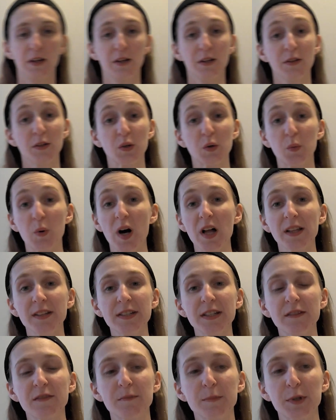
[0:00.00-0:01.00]
The
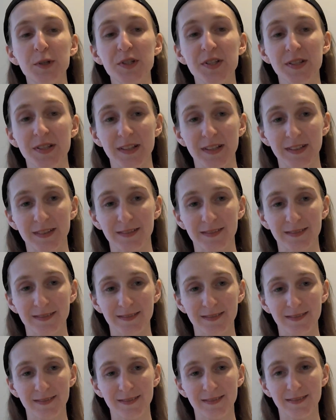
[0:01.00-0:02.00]
quality of mercy
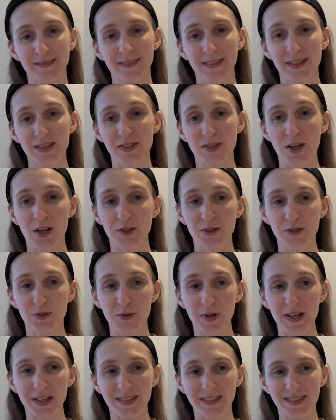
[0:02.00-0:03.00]
is not
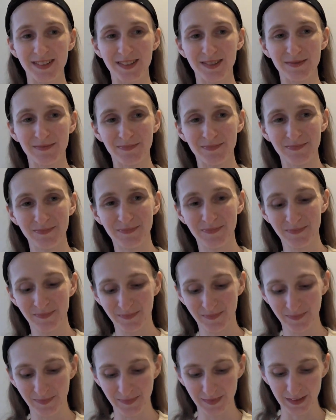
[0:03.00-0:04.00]
strained.
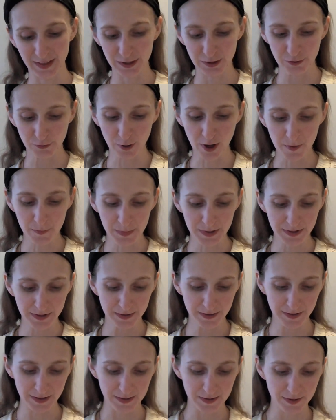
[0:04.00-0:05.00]
It
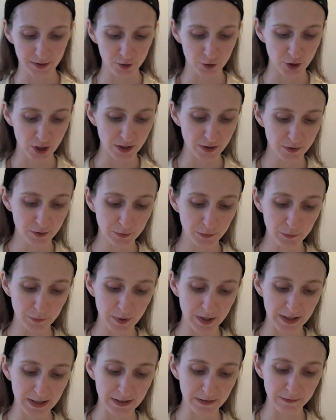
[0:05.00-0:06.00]
droppeth as the gentle
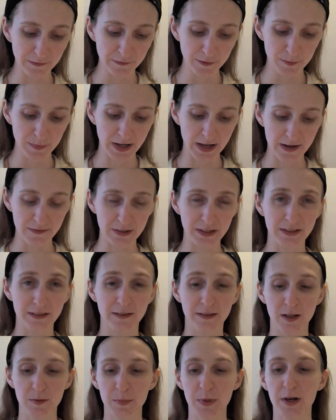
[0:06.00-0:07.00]
rain from heaven
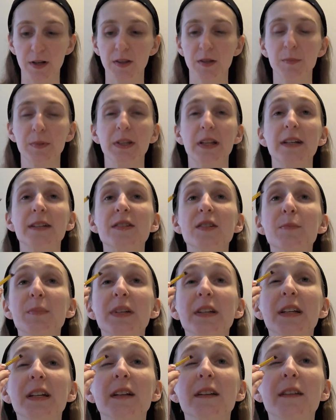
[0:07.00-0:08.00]
upon the place
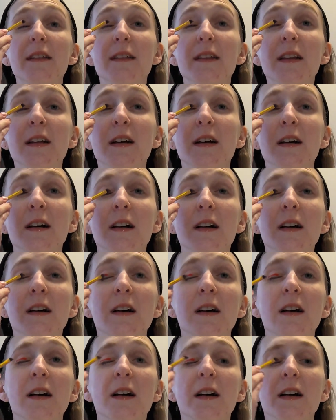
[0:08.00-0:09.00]
beneath.
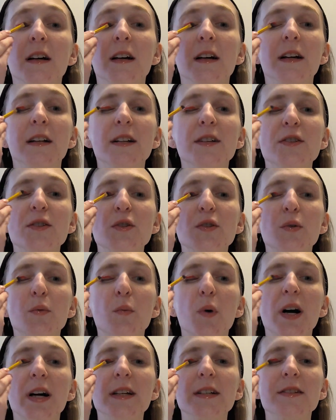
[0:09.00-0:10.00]
It is
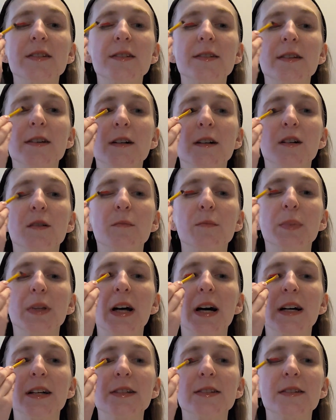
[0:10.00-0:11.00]
twice
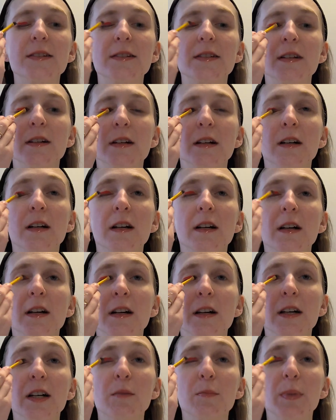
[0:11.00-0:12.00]
blessed.
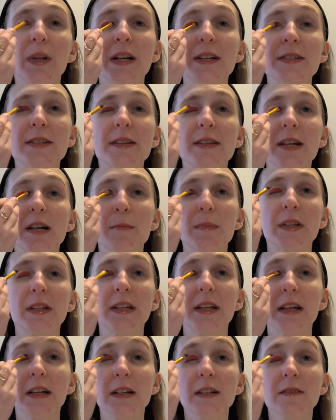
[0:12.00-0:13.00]
It blesseth him
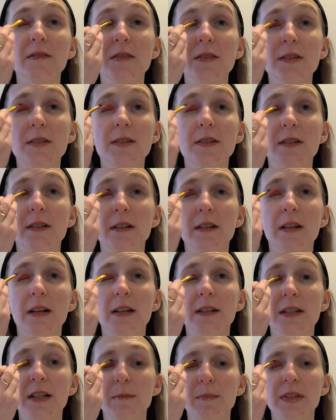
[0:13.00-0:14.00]
that gives
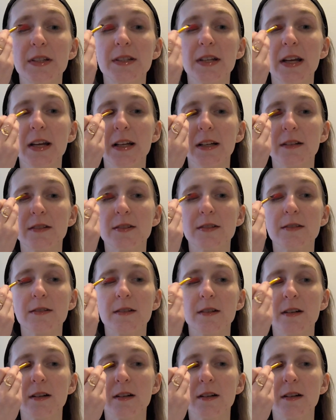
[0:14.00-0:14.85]
and him that takes.